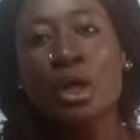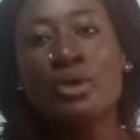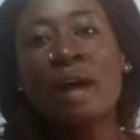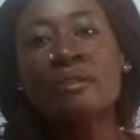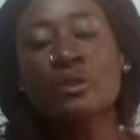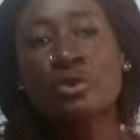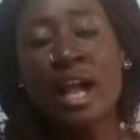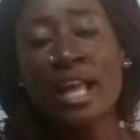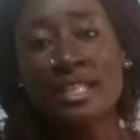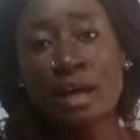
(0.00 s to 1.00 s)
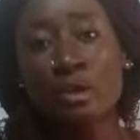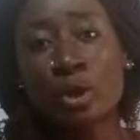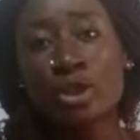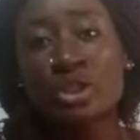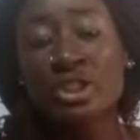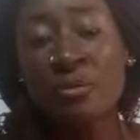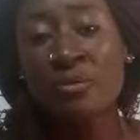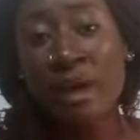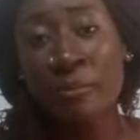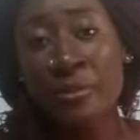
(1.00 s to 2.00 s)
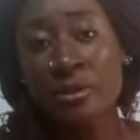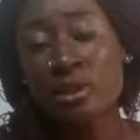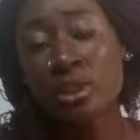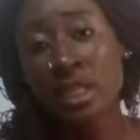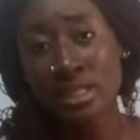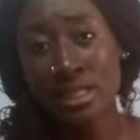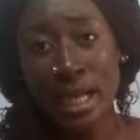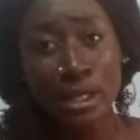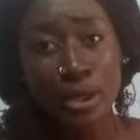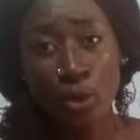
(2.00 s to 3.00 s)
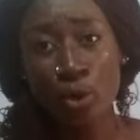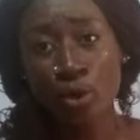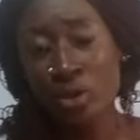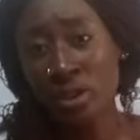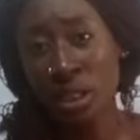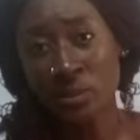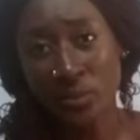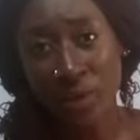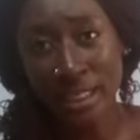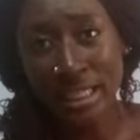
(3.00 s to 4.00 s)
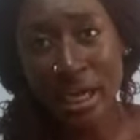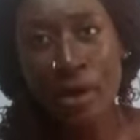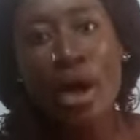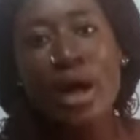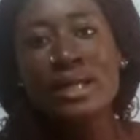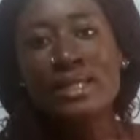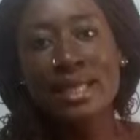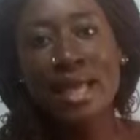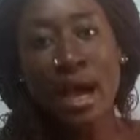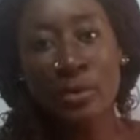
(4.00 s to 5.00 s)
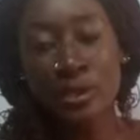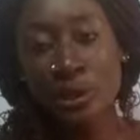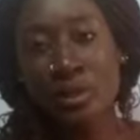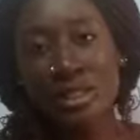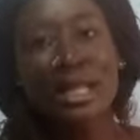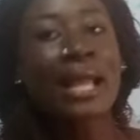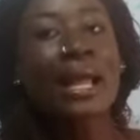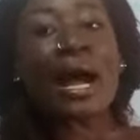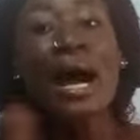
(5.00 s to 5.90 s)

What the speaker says: You have to try it out on cheap fabrics such as calico, such as bridal, see how it looks like.